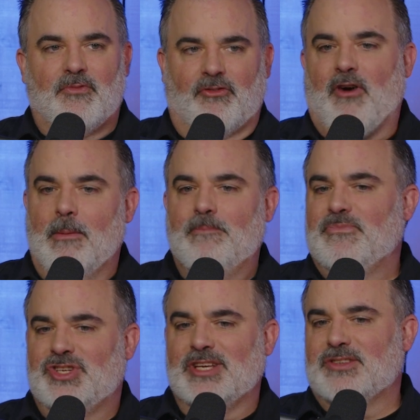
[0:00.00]

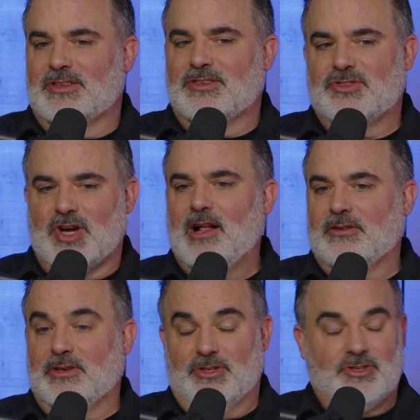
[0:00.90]
from Jesus'
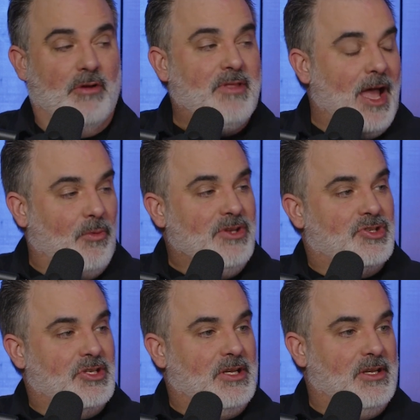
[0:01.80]
childhood, so that when
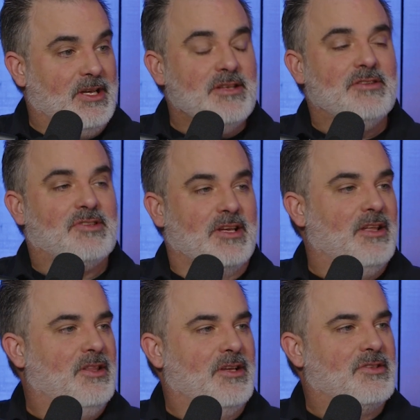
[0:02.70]
she is
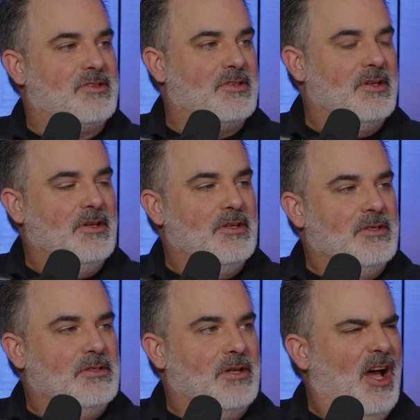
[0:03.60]
in this
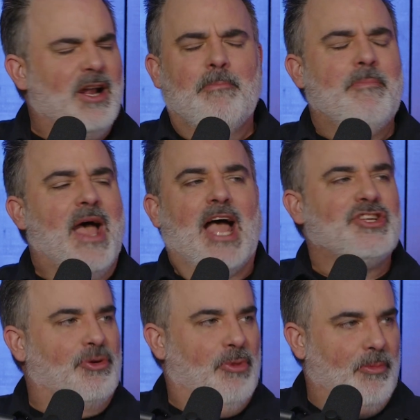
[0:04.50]

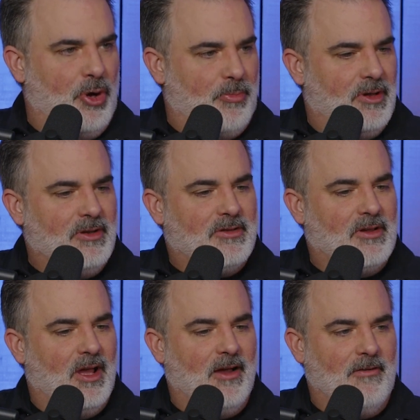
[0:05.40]
unimaginable
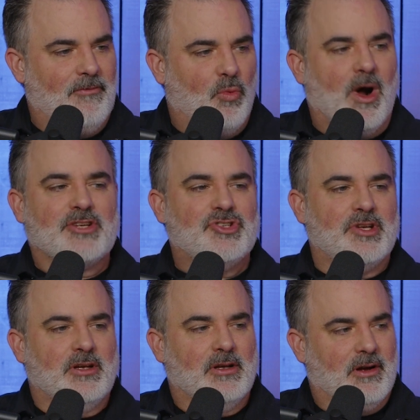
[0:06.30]
moment of
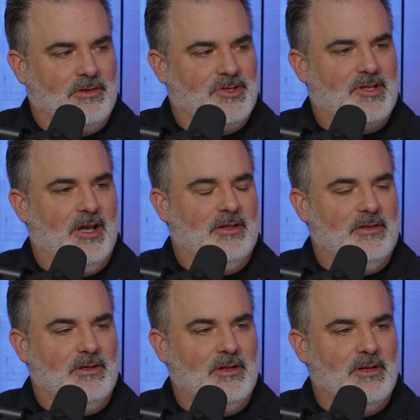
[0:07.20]
watching her
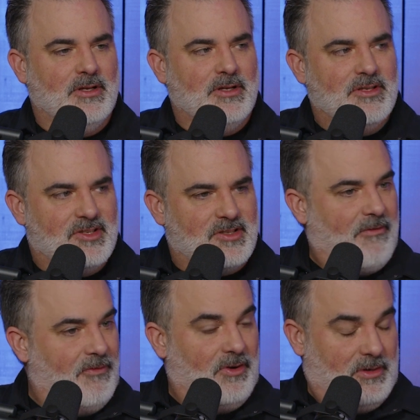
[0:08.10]
son
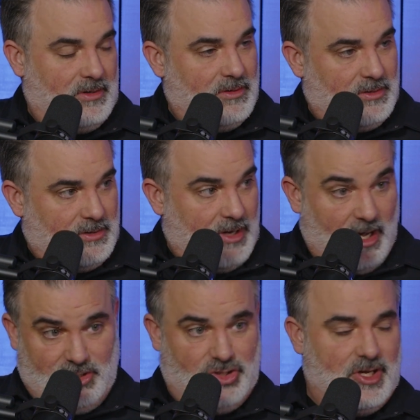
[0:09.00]
suffer
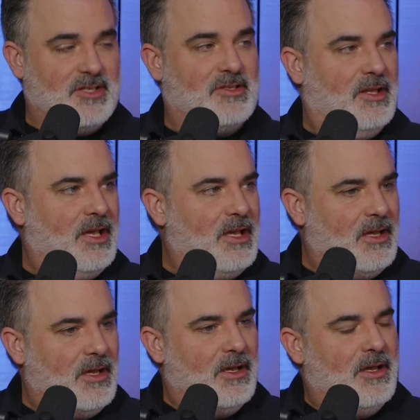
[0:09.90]

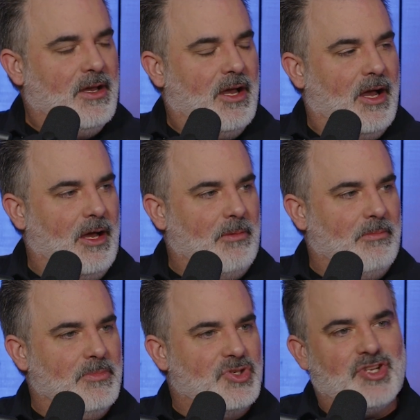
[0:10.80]
unjustly,
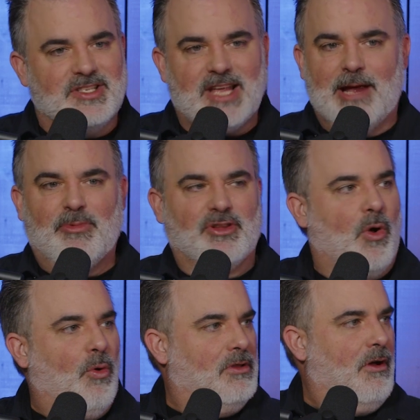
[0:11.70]
she's able to
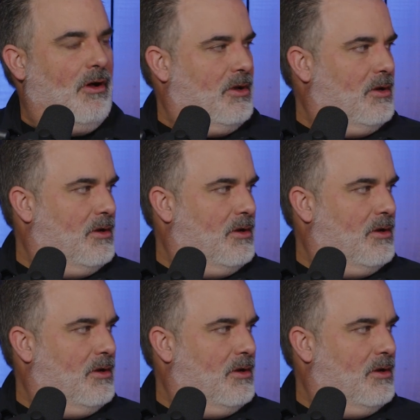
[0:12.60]
hold on.